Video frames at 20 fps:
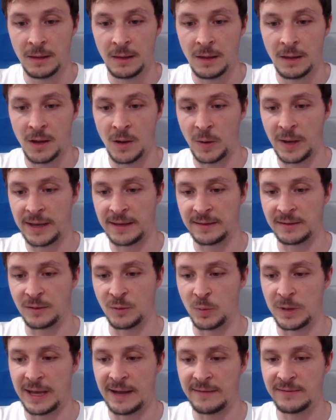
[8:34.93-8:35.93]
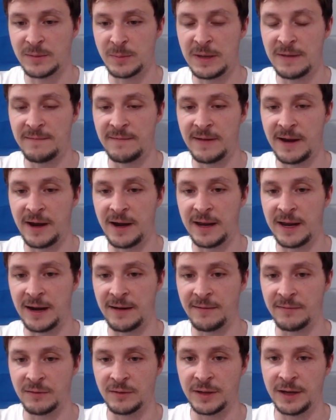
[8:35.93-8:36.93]
Okay, so we have to be very
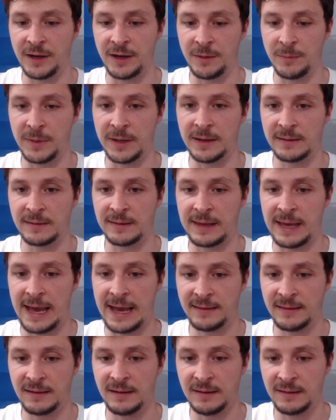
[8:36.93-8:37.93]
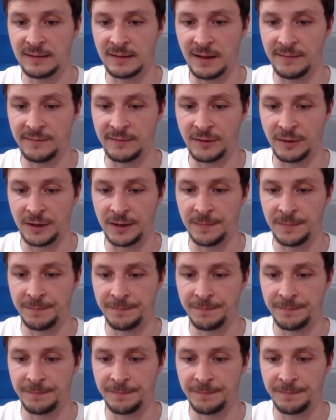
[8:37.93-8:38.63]
careful here because he has a discovery.